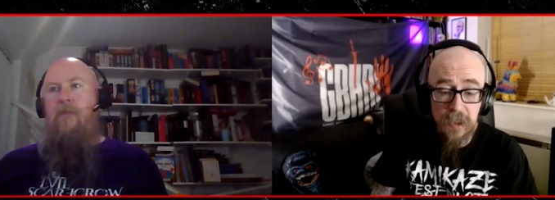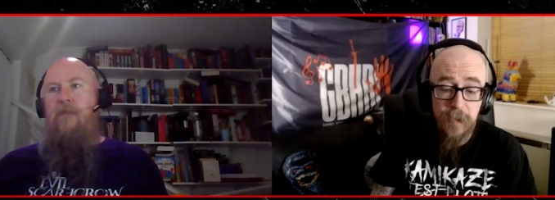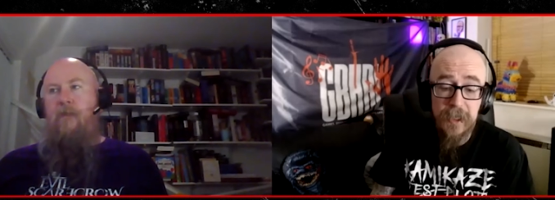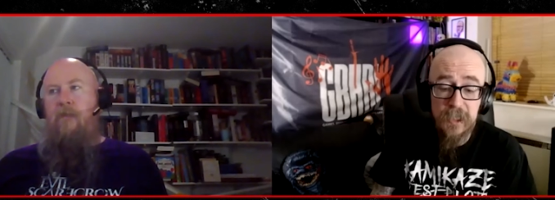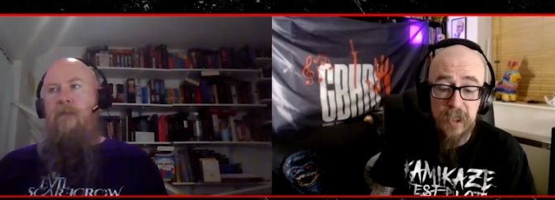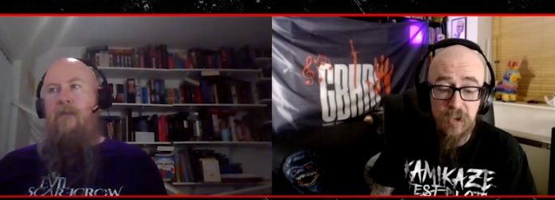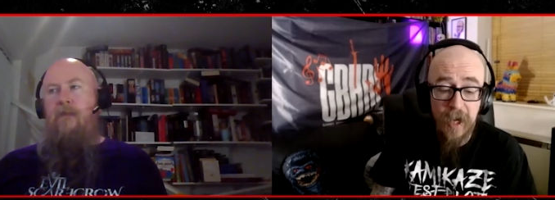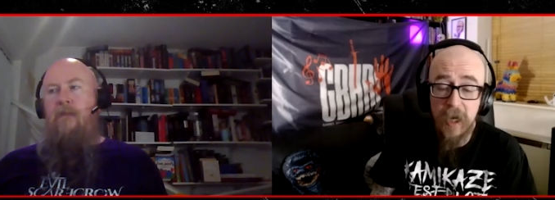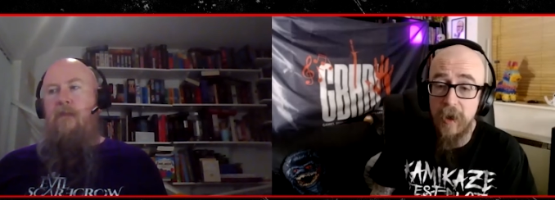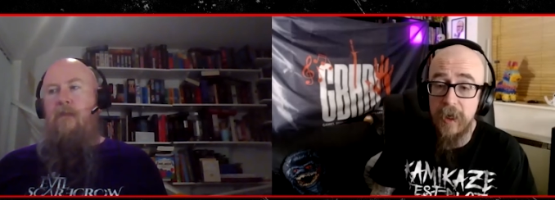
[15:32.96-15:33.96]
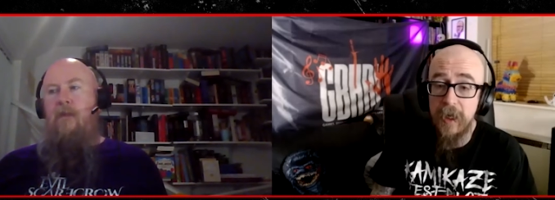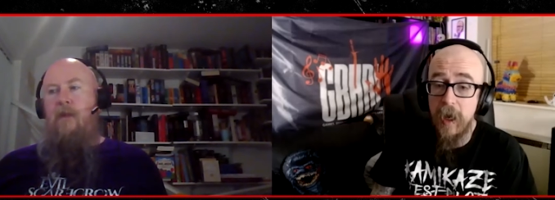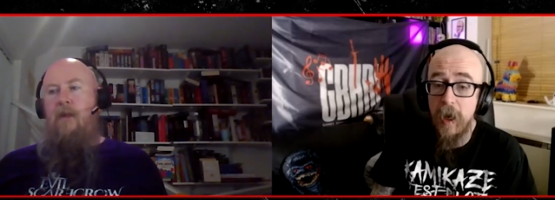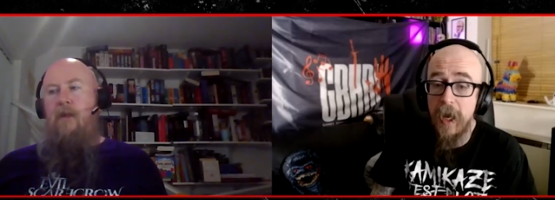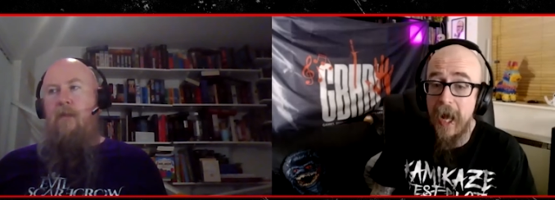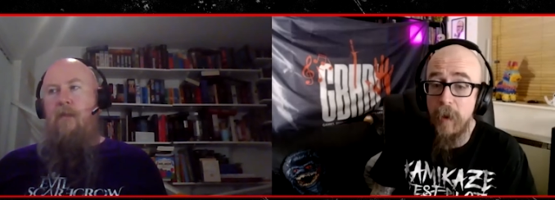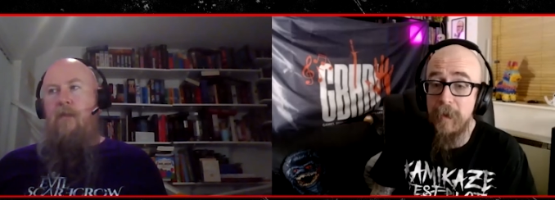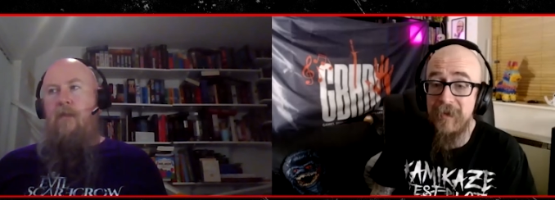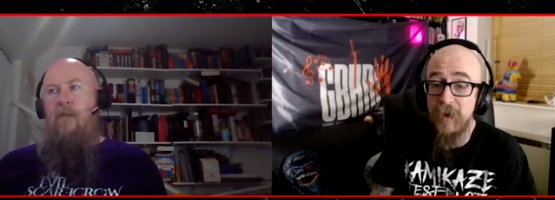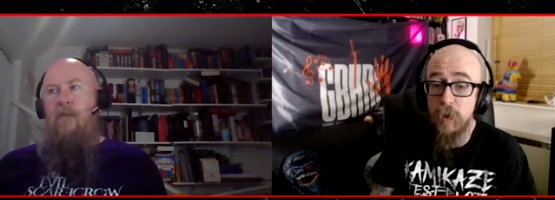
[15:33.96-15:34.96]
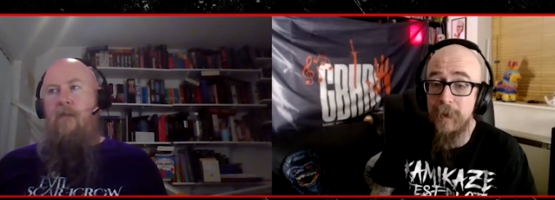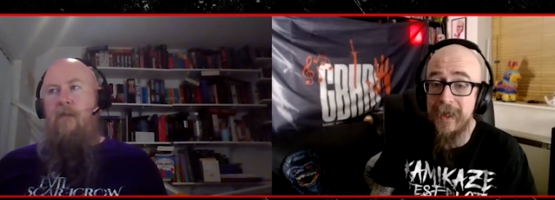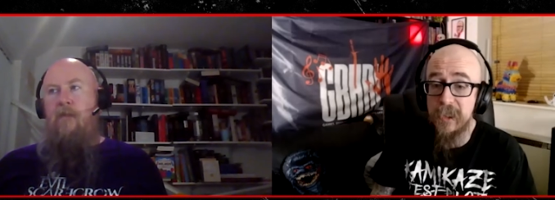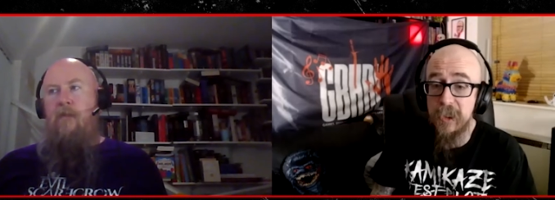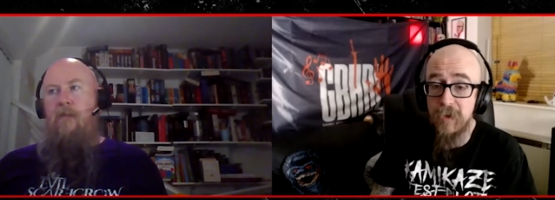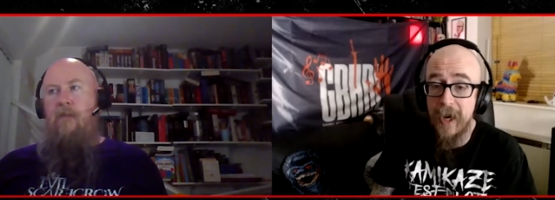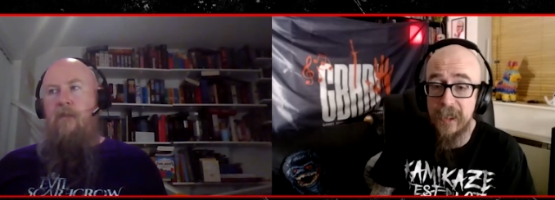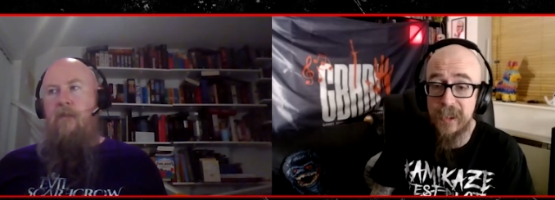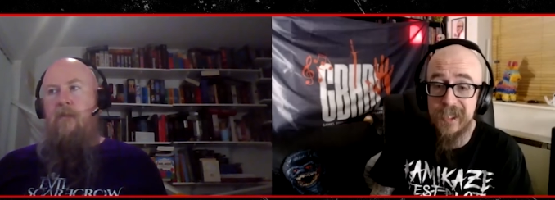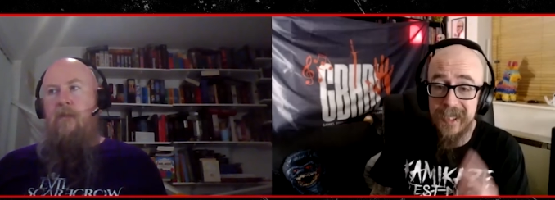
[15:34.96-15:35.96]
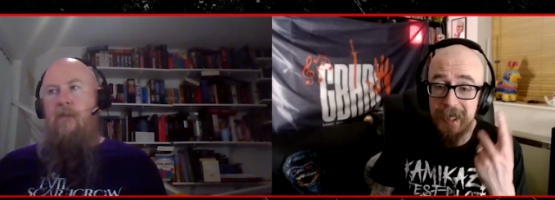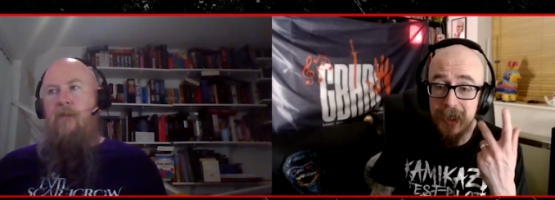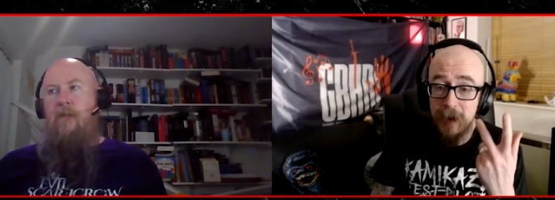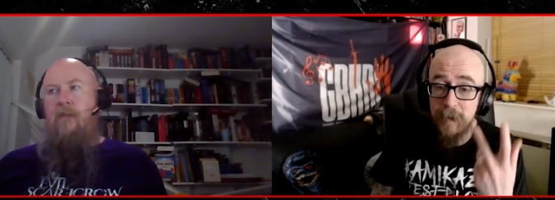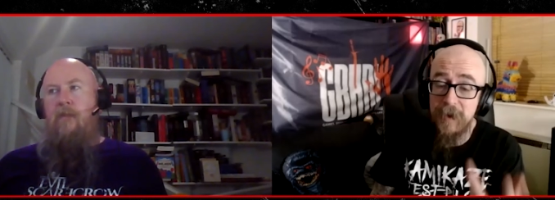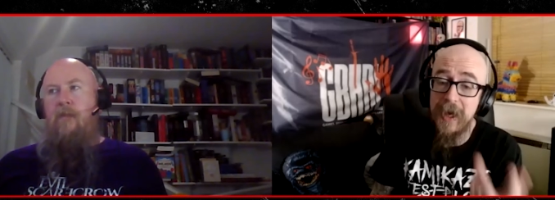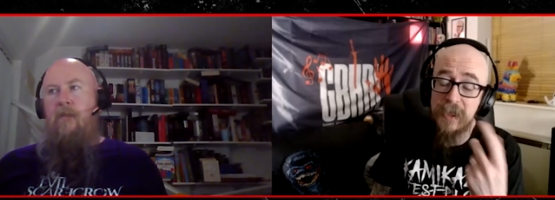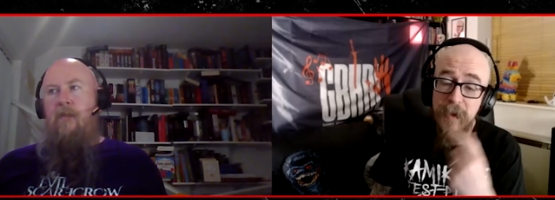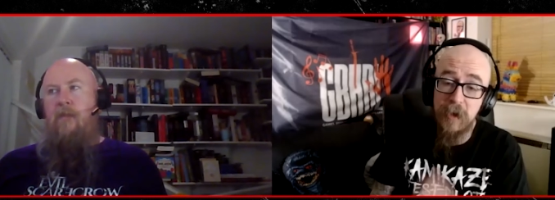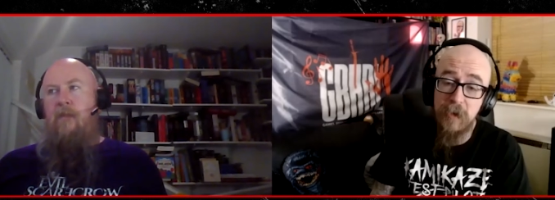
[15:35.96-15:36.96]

Speaker 1: It's a beastly track on an uh, album filled with beastly tracks. But there's my